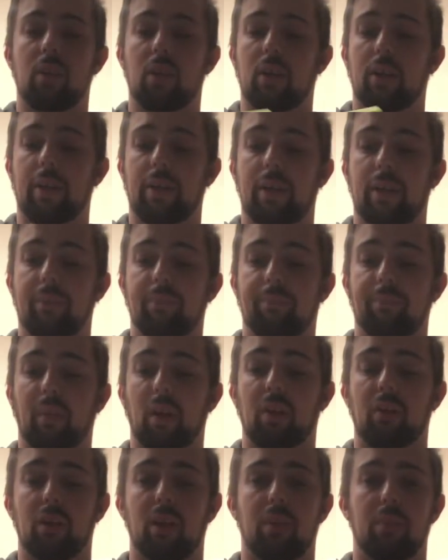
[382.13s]
I
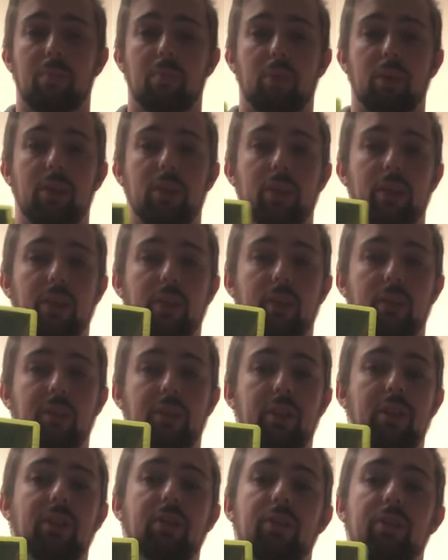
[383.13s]
got it pretty early on
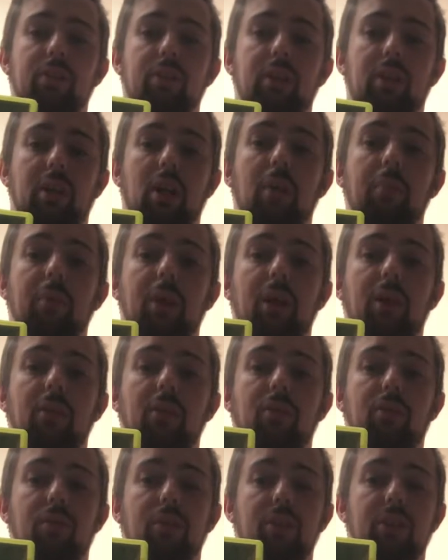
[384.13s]
into it coming out on
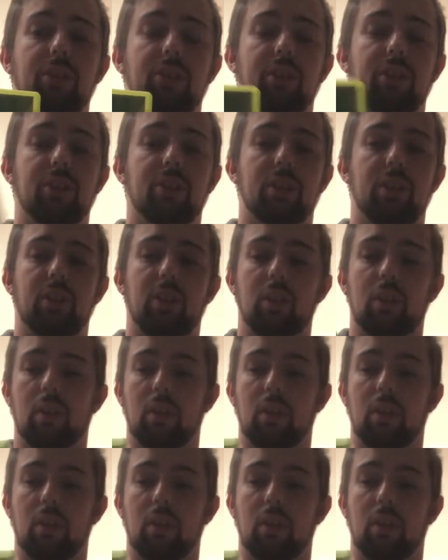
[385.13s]
the 360.